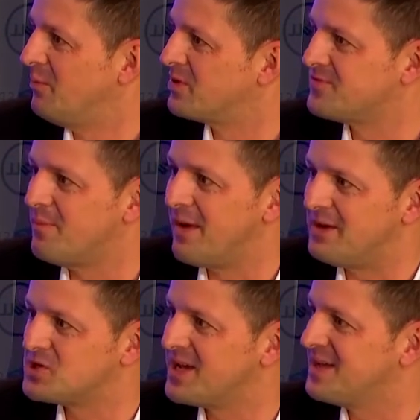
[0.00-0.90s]
both from
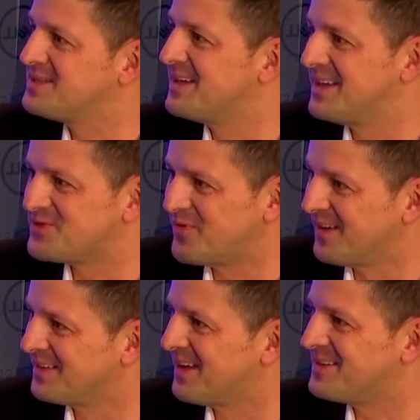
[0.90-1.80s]
bench testing as
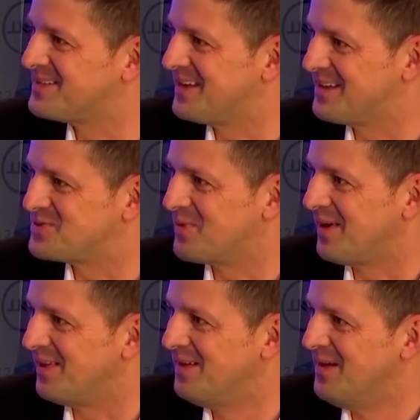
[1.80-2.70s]
field testing as
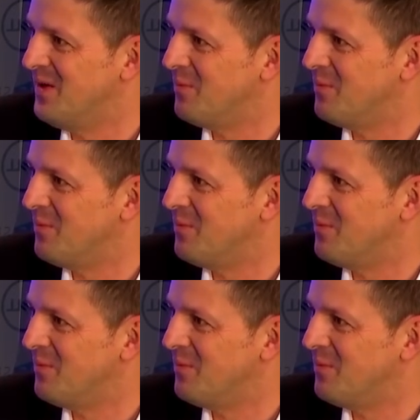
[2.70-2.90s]
well.